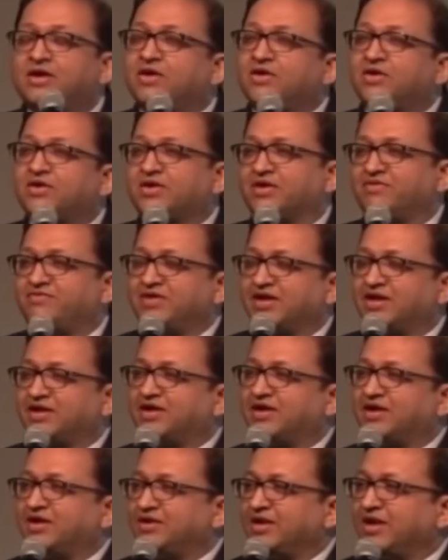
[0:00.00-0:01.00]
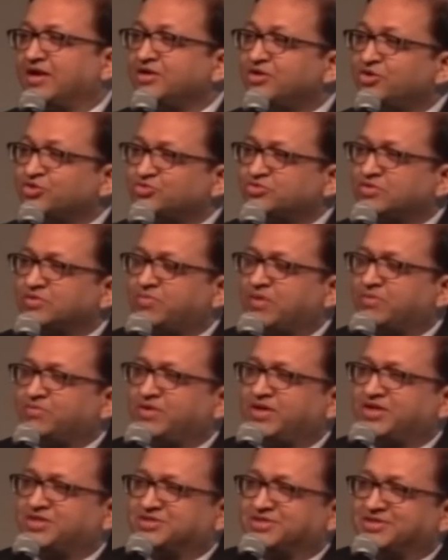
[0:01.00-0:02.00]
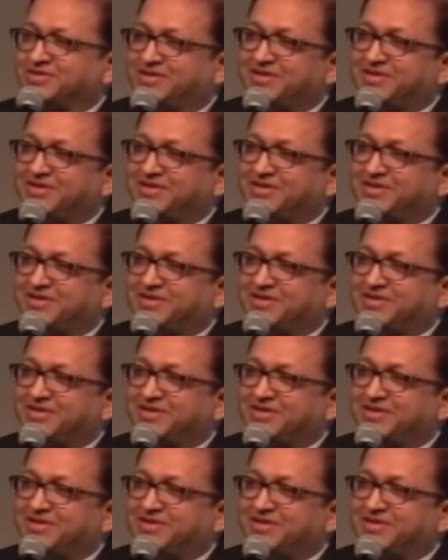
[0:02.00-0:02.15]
okay, we are an unusual population.